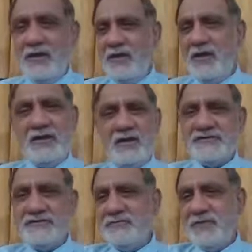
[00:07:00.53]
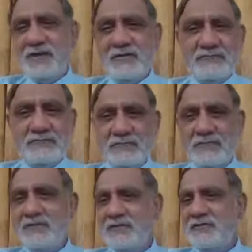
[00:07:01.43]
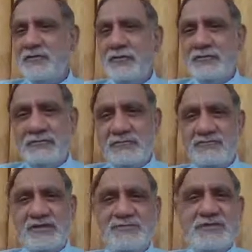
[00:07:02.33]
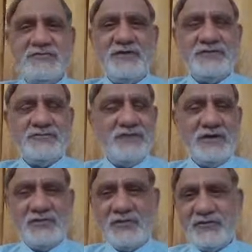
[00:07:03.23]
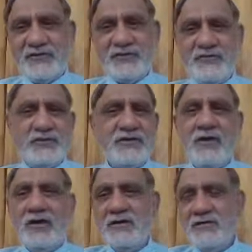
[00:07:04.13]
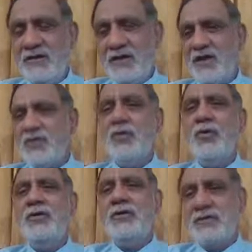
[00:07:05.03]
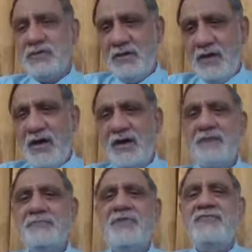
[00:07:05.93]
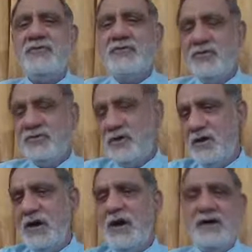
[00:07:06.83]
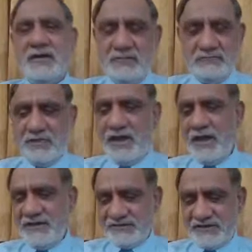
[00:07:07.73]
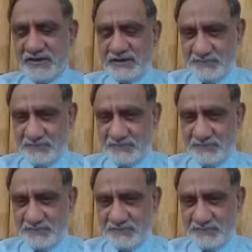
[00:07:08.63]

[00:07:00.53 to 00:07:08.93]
it doesn't mean, something that what we call a goat or a buffalo or any other animal.